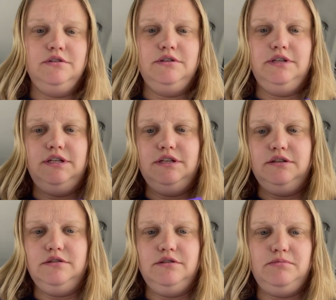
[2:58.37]

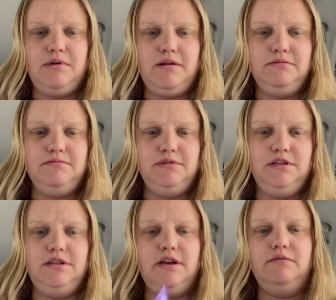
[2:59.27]
And there's
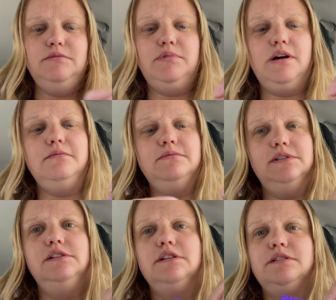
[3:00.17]
probably, that one
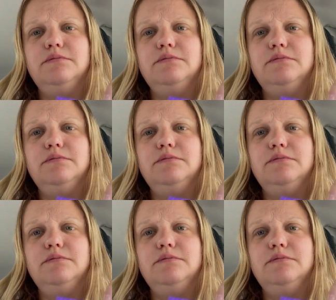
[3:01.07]
probably looks